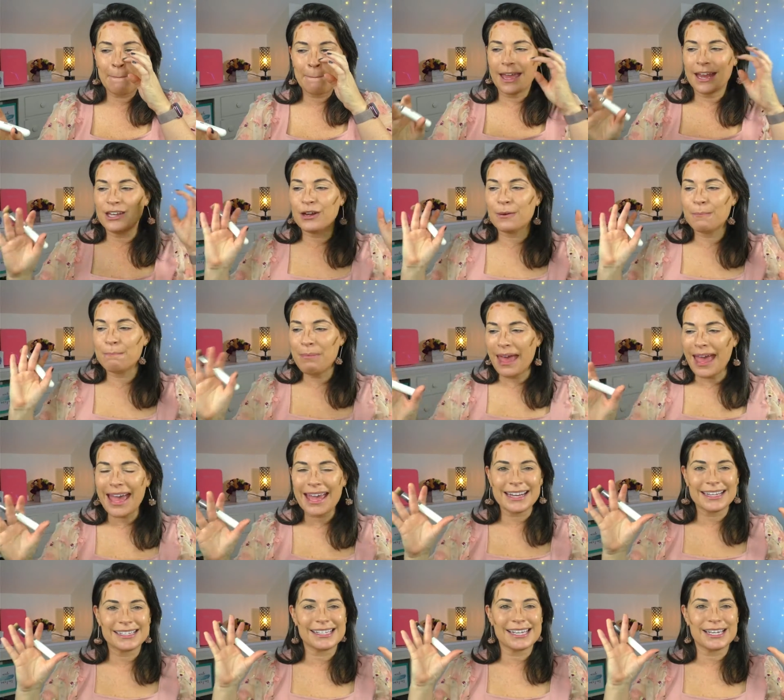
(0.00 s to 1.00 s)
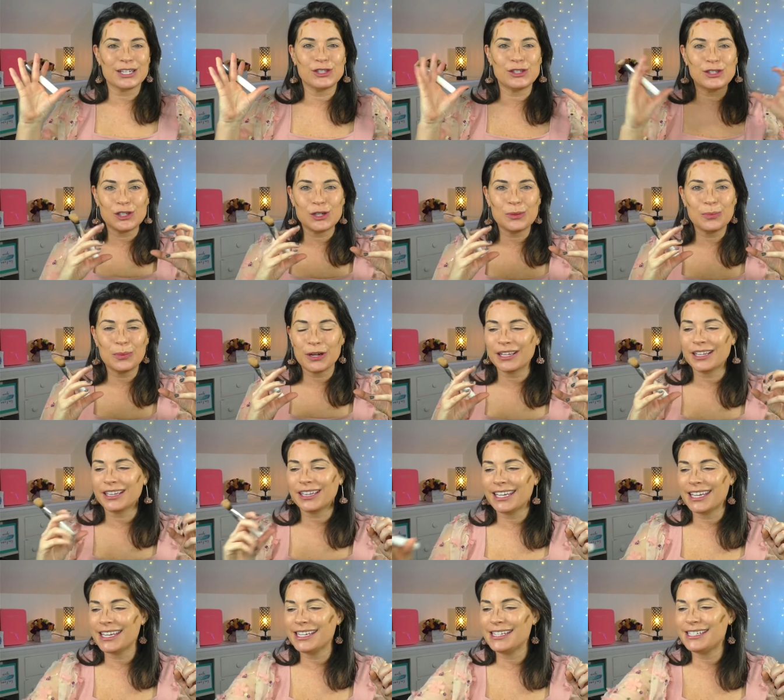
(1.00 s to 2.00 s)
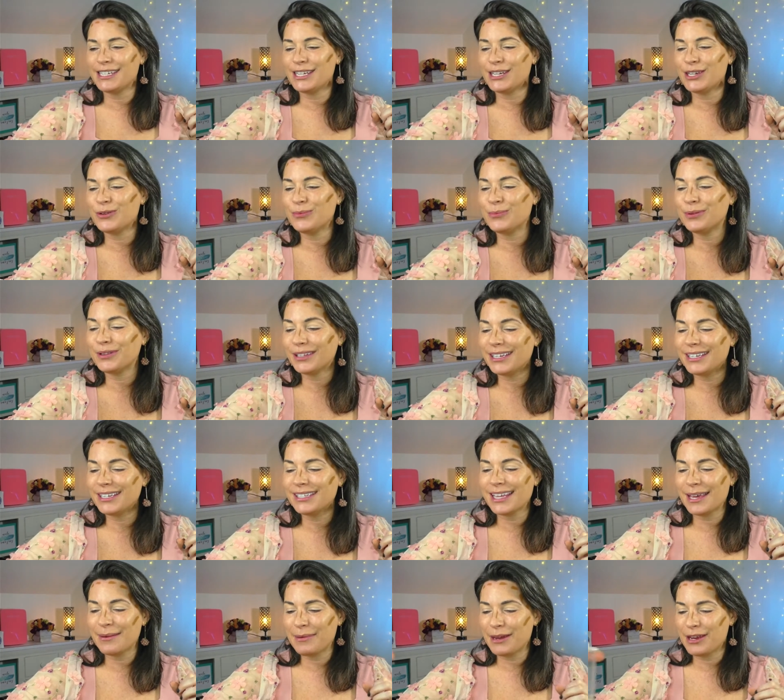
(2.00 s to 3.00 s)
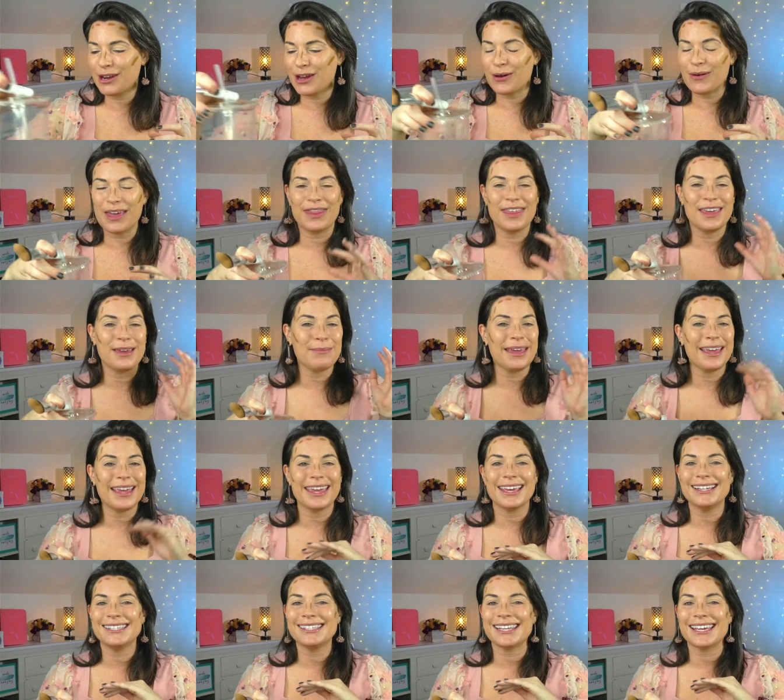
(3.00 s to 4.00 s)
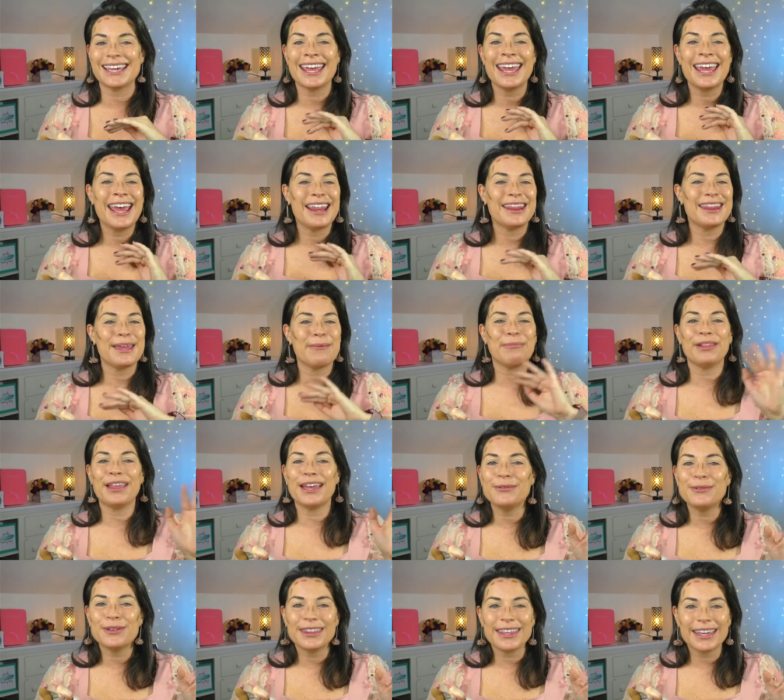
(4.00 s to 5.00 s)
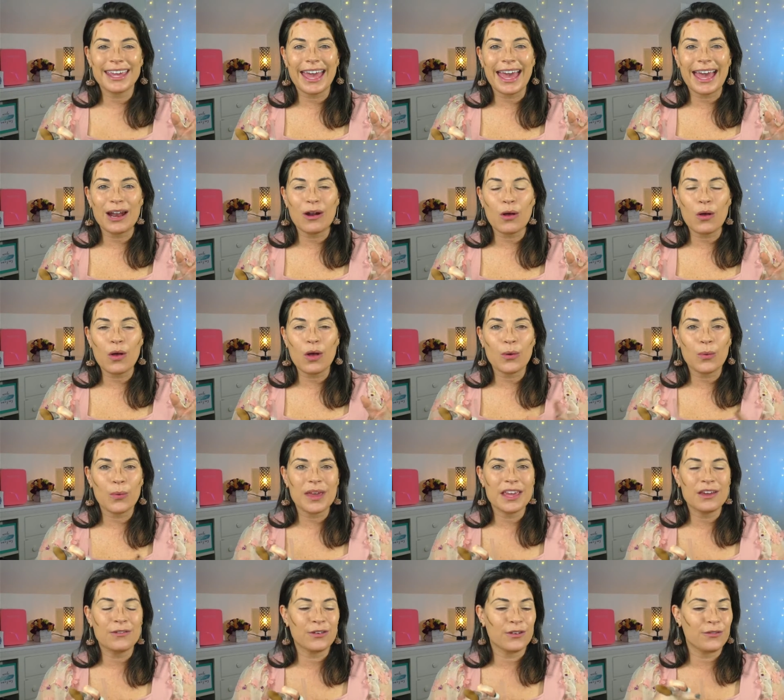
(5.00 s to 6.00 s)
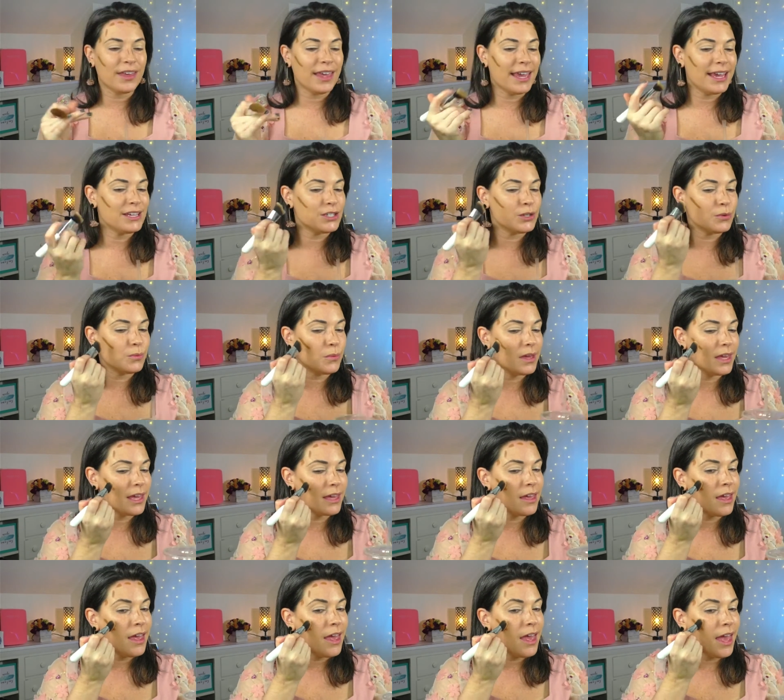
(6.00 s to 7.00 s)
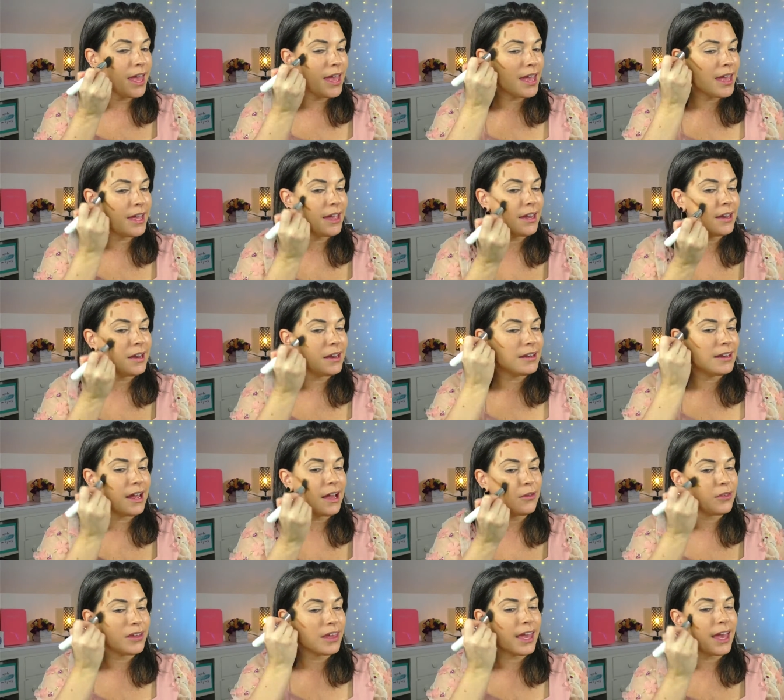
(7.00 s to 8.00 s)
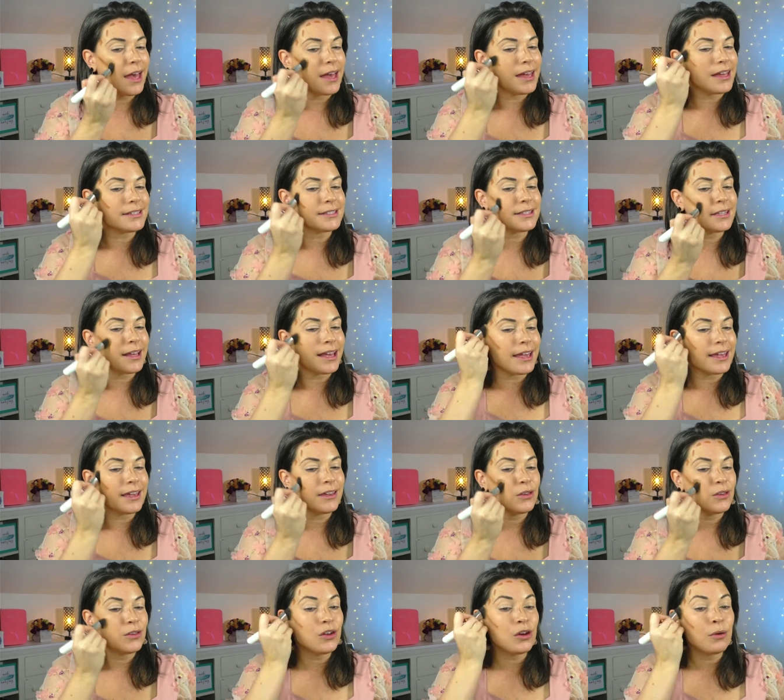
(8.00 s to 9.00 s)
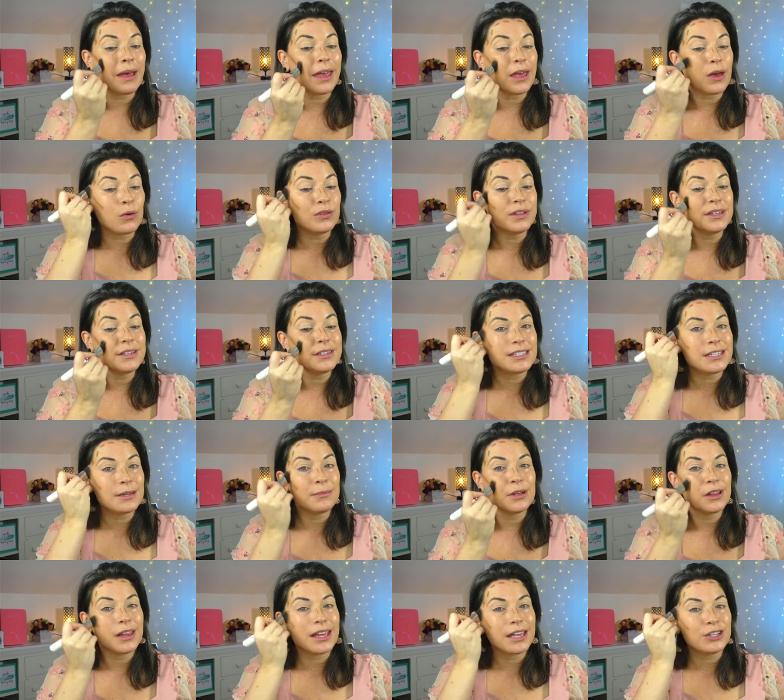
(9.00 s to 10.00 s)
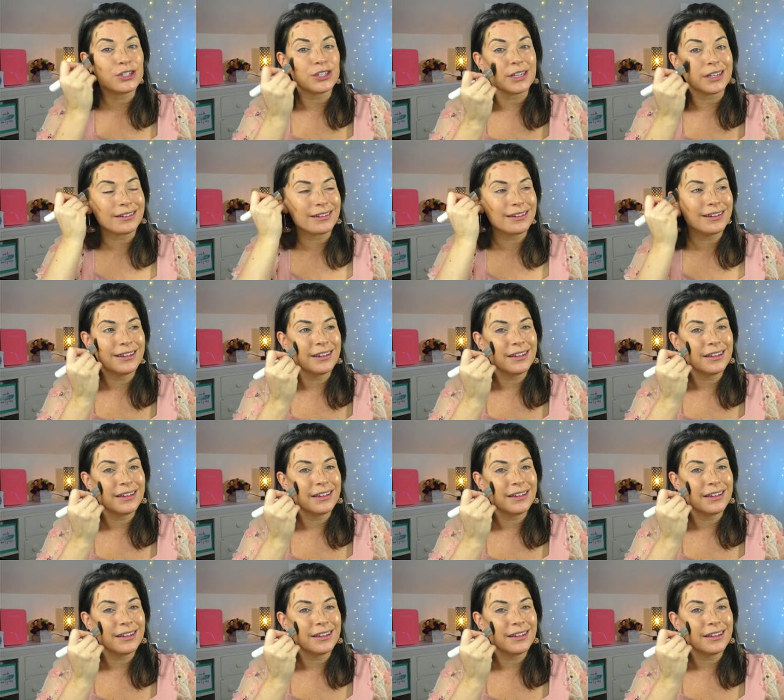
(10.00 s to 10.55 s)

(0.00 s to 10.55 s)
and your pet is like super clingy to you, please let me know. I think my kids, like, they played with the cat all week for vacation week, and now the cat is like, you're my only stimulation.